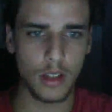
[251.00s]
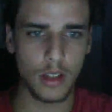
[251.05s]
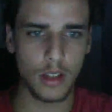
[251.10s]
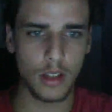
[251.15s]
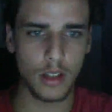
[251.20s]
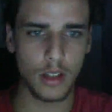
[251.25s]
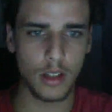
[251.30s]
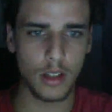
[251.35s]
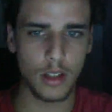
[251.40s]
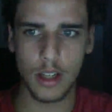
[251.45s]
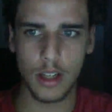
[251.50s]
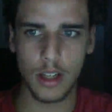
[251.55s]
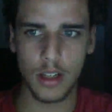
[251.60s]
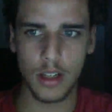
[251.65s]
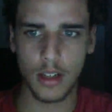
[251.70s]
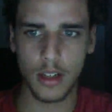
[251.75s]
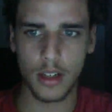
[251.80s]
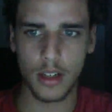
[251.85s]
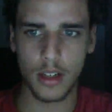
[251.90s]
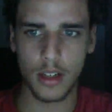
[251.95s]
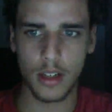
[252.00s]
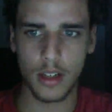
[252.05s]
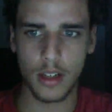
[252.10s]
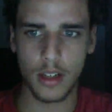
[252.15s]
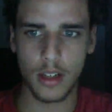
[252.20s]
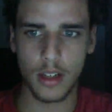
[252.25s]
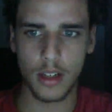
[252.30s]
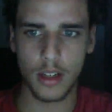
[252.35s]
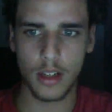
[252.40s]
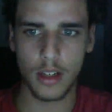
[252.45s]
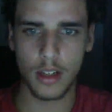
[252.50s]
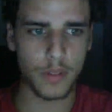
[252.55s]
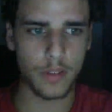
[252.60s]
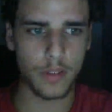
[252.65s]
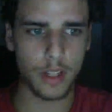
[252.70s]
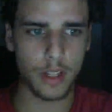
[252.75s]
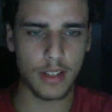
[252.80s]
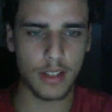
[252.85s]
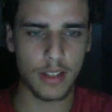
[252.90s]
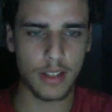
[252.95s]
And yeah, and
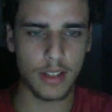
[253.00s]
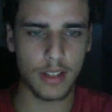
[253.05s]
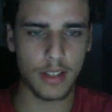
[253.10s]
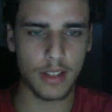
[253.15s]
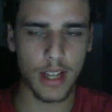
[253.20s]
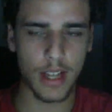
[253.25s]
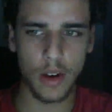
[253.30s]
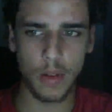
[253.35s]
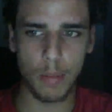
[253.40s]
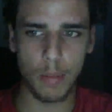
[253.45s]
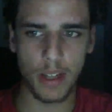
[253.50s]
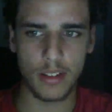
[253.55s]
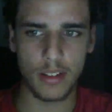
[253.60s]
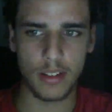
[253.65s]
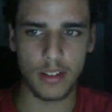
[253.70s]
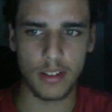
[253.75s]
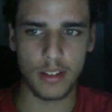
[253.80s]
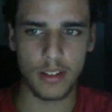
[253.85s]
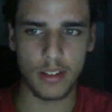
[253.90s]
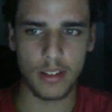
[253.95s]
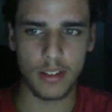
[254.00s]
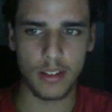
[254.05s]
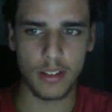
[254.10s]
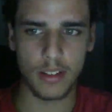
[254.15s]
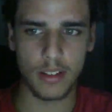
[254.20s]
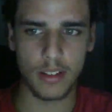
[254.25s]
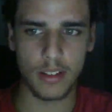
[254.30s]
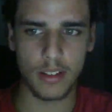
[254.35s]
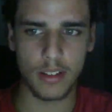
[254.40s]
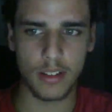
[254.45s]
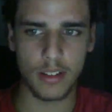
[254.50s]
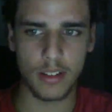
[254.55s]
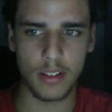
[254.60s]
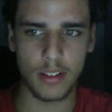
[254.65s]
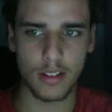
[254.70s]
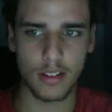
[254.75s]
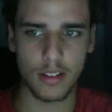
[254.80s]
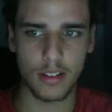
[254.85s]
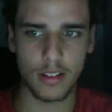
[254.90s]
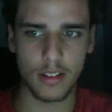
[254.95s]
that's how the base is going to go. Right
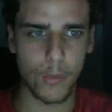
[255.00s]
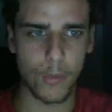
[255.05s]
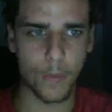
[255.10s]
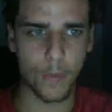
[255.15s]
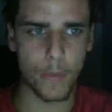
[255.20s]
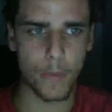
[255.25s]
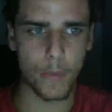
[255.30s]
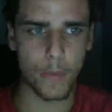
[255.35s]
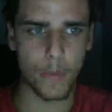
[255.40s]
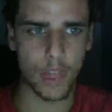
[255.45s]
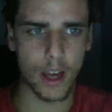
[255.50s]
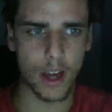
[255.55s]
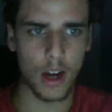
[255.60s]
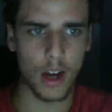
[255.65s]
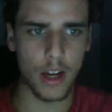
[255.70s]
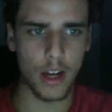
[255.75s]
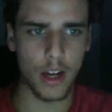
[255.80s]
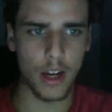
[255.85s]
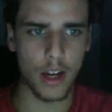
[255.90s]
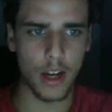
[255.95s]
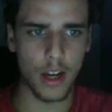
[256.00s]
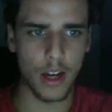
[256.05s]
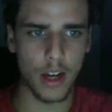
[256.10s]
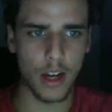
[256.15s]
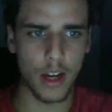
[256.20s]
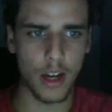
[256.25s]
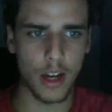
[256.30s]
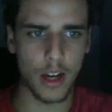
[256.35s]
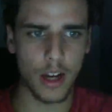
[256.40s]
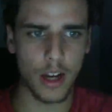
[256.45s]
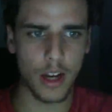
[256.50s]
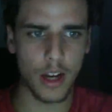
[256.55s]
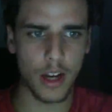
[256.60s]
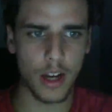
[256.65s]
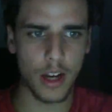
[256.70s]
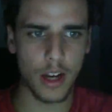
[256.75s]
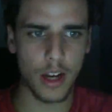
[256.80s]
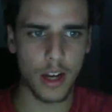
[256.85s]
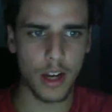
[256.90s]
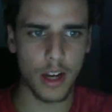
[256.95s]
now, I need to work
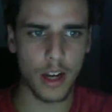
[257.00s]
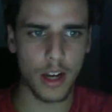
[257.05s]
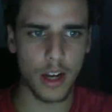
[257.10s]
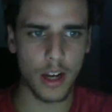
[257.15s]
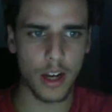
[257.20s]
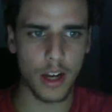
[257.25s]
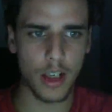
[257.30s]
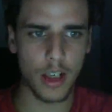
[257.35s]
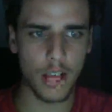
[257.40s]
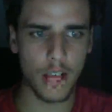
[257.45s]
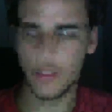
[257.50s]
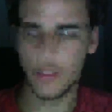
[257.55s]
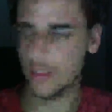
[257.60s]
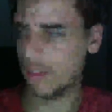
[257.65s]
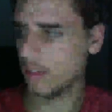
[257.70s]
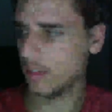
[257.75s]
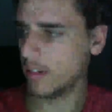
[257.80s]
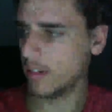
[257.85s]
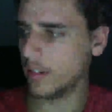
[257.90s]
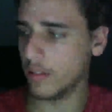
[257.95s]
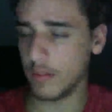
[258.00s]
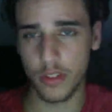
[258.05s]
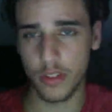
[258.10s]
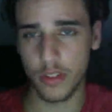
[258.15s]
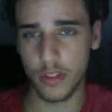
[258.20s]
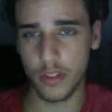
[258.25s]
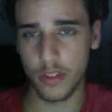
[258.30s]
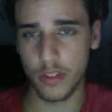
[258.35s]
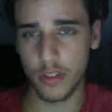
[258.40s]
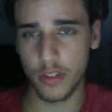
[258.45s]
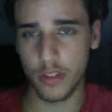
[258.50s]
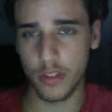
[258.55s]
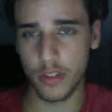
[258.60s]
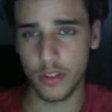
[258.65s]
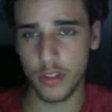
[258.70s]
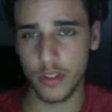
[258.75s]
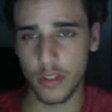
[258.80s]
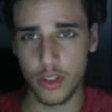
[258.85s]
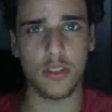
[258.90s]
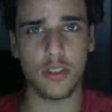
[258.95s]
on the
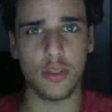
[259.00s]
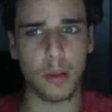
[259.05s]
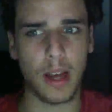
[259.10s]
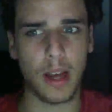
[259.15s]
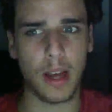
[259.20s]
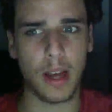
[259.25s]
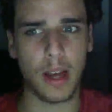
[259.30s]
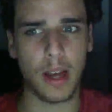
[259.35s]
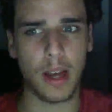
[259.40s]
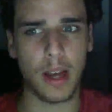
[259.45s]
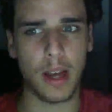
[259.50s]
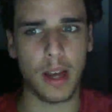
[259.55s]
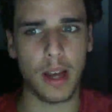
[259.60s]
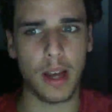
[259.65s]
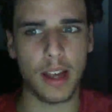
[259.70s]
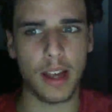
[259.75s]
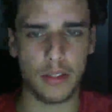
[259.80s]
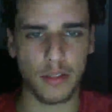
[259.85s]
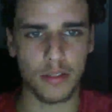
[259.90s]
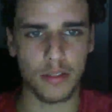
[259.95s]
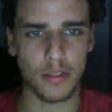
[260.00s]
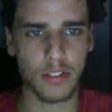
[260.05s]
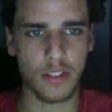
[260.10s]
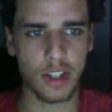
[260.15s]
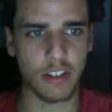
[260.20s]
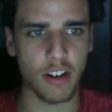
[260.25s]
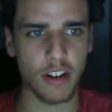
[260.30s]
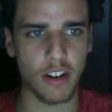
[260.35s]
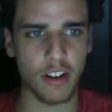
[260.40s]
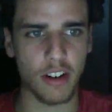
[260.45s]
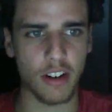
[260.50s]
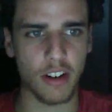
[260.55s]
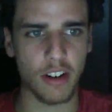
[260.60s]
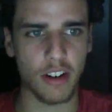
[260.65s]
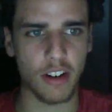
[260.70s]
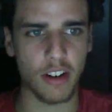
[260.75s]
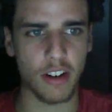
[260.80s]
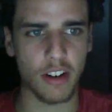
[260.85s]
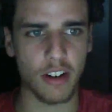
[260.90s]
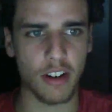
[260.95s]
abilities of the players and figure out
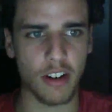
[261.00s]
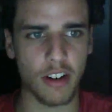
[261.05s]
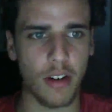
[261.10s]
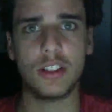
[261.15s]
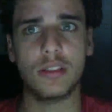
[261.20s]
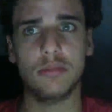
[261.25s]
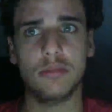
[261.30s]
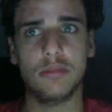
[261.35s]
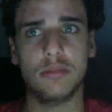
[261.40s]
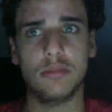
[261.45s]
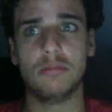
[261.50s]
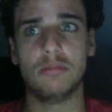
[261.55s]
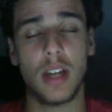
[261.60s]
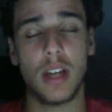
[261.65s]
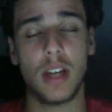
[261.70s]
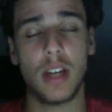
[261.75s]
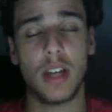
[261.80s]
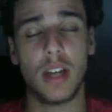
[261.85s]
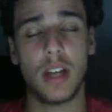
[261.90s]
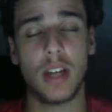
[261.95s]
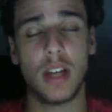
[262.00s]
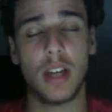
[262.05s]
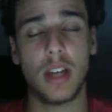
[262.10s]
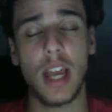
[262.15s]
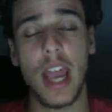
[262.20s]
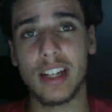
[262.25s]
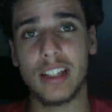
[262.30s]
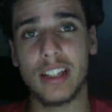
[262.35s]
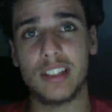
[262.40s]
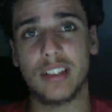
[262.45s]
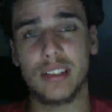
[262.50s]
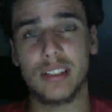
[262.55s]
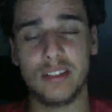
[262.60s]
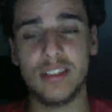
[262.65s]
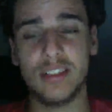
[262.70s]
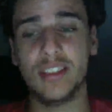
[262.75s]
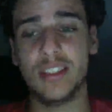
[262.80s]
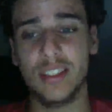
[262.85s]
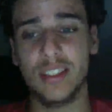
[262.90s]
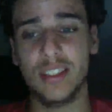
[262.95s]
what's a
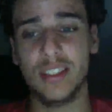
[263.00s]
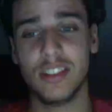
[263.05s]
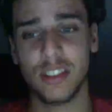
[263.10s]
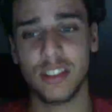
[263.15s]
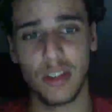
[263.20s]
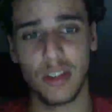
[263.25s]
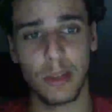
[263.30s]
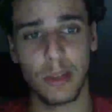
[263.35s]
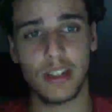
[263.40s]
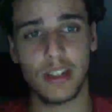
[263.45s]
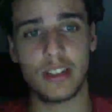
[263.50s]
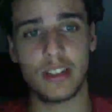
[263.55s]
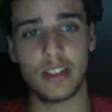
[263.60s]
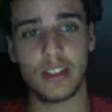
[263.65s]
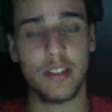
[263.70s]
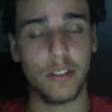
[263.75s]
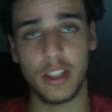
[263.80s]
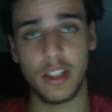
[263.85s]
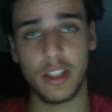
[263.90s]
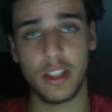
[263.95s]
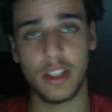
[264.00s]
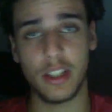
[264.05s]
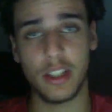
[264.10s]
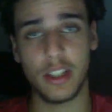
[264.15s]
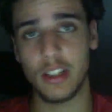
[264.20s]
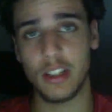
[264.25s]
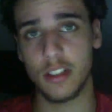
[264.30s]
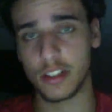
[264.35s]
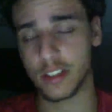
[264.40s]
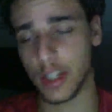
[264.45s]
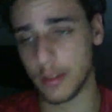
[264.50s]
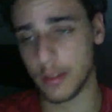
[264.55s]
good ability for each charge state.